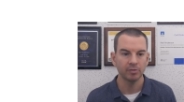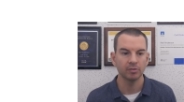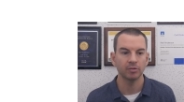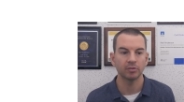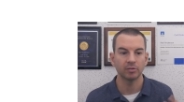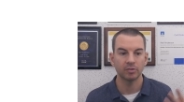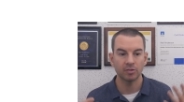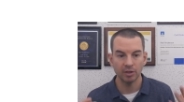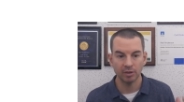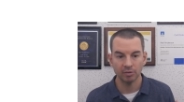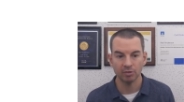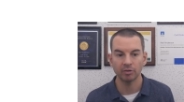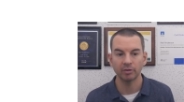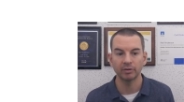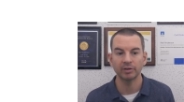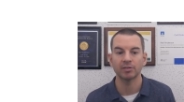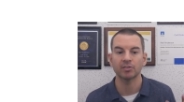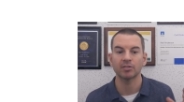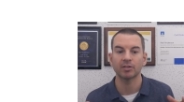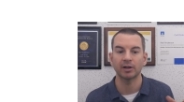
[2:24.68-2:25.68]
So
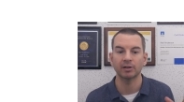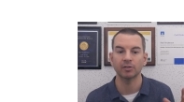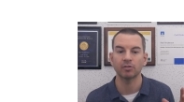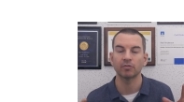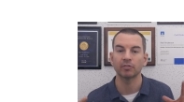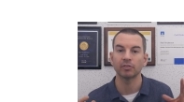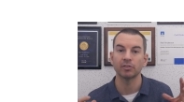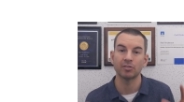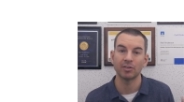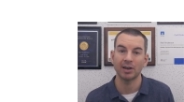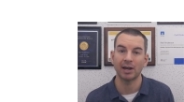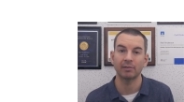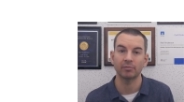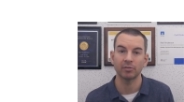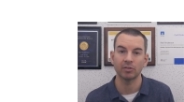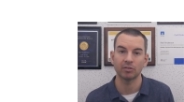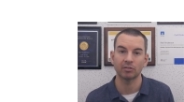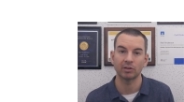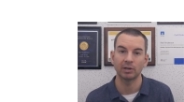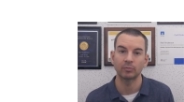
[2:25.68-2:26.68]
JSON, it stands for
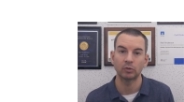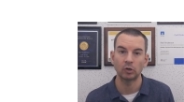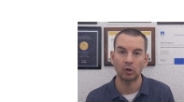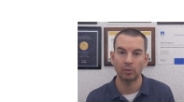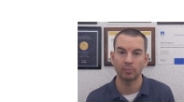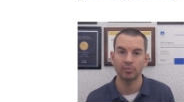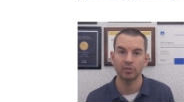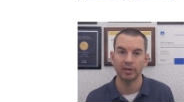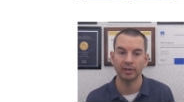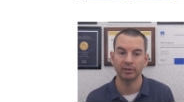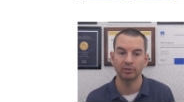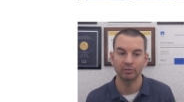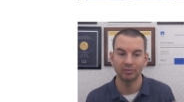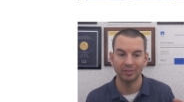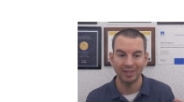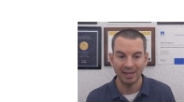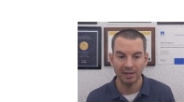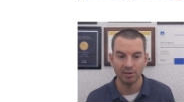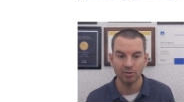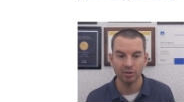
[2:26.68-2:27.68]
JavaScript Object
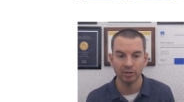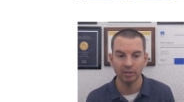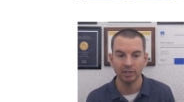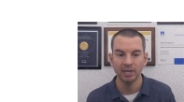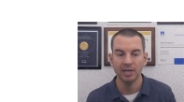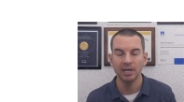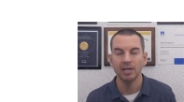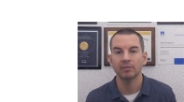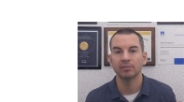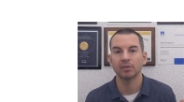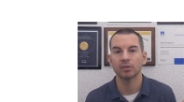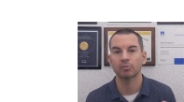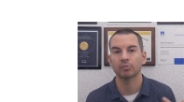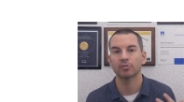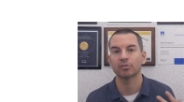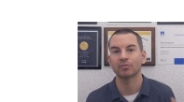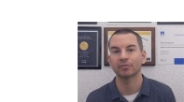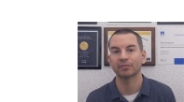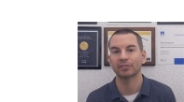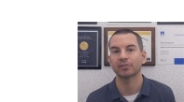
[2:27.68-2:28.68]
Notation. This
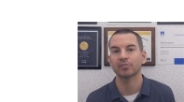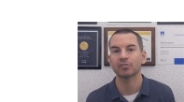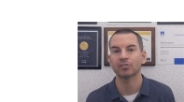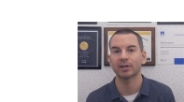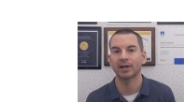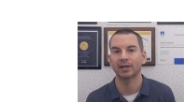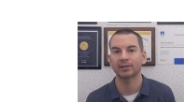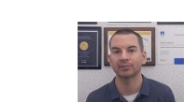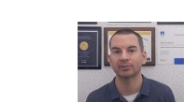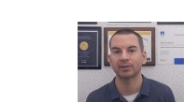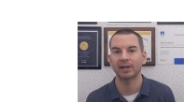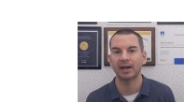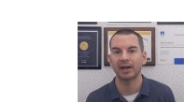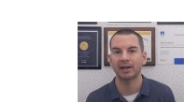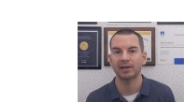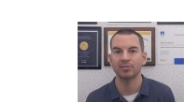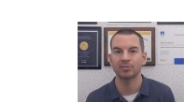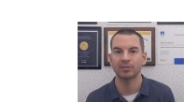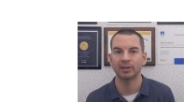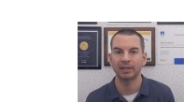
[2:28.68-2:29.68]
was first
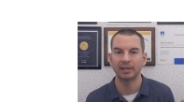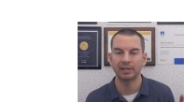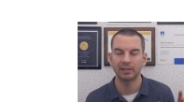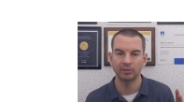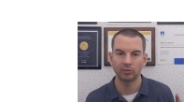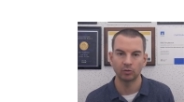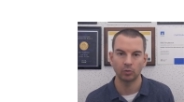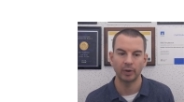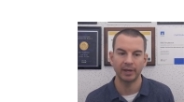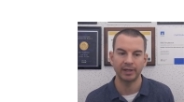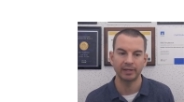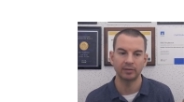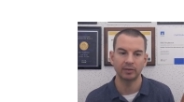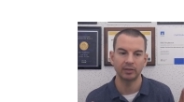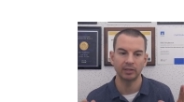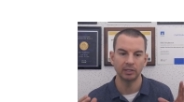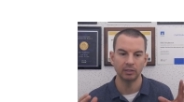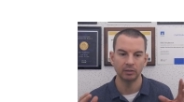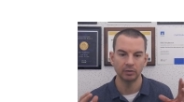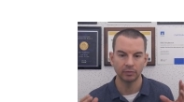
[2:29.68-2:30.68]
standardized in
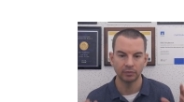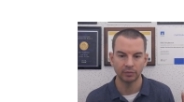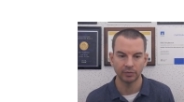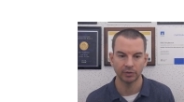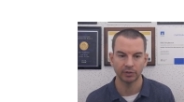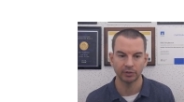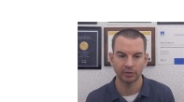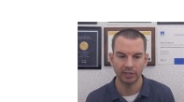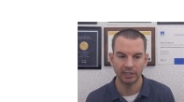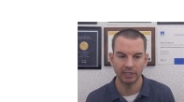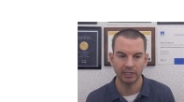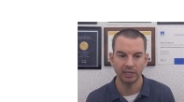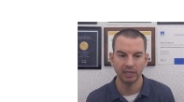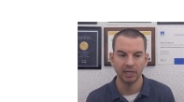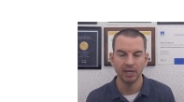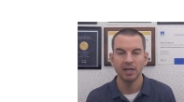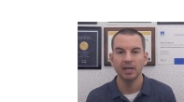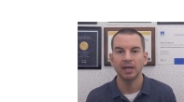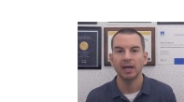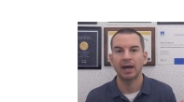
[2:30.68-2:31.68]
2013.
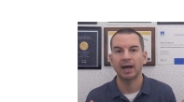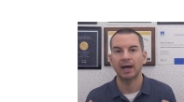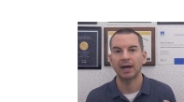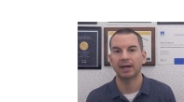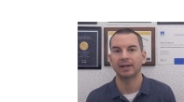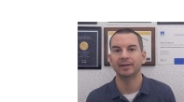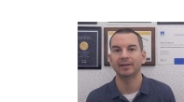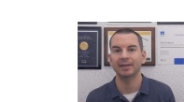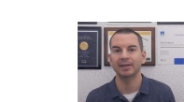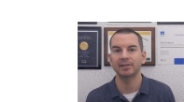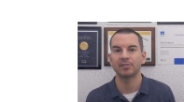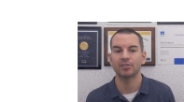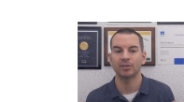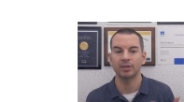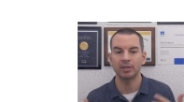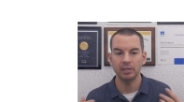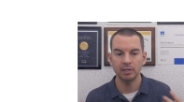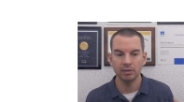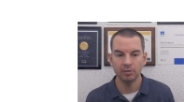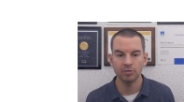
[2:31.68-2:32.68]
And it's
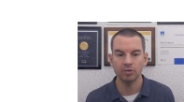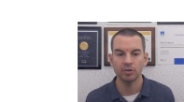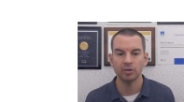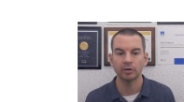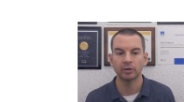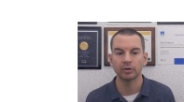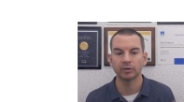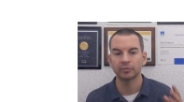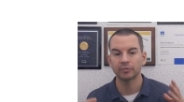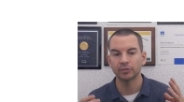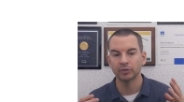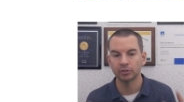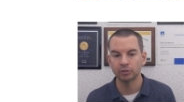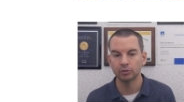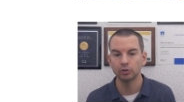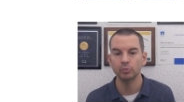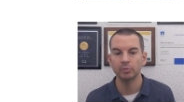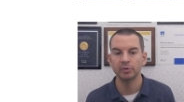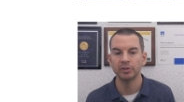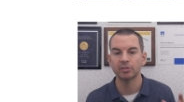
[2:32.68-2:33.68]
easier for
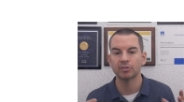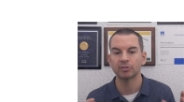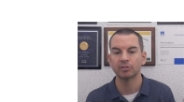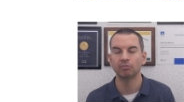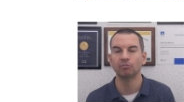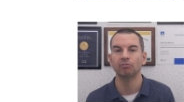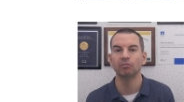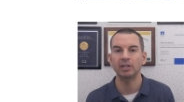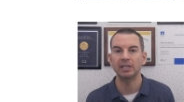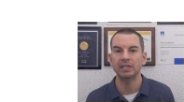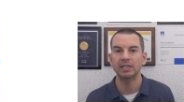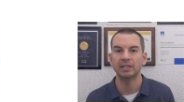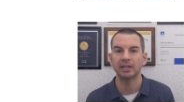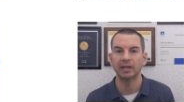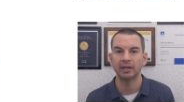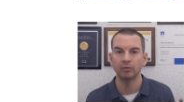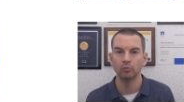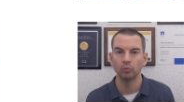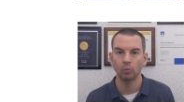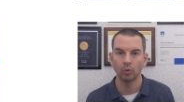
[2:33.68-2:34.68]
humans to read
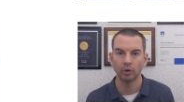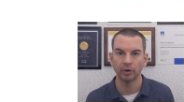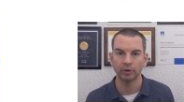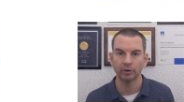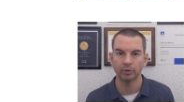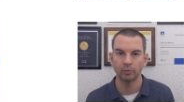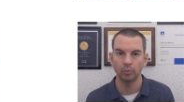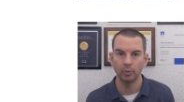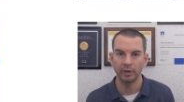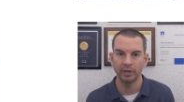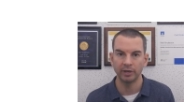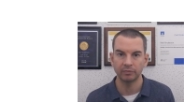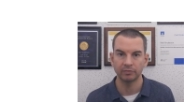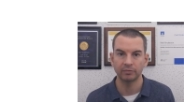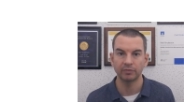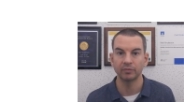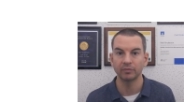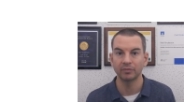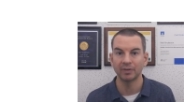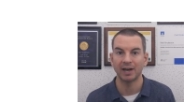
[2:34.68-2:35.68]
and work
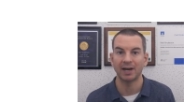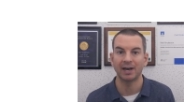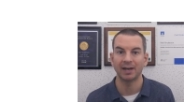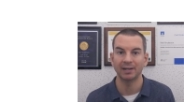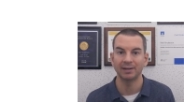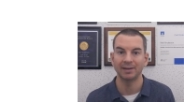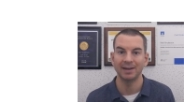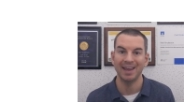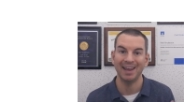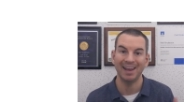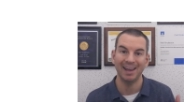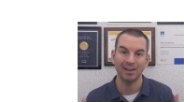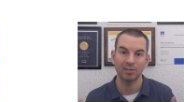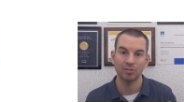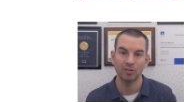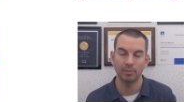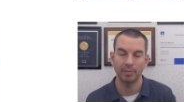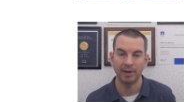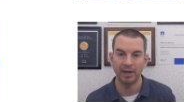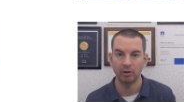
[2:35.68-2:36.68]
with than
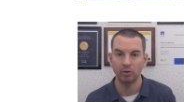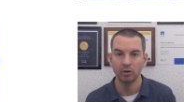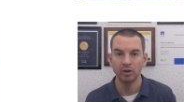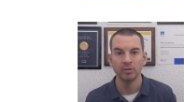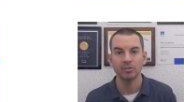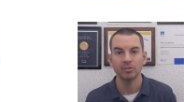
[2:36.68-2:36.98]
XML.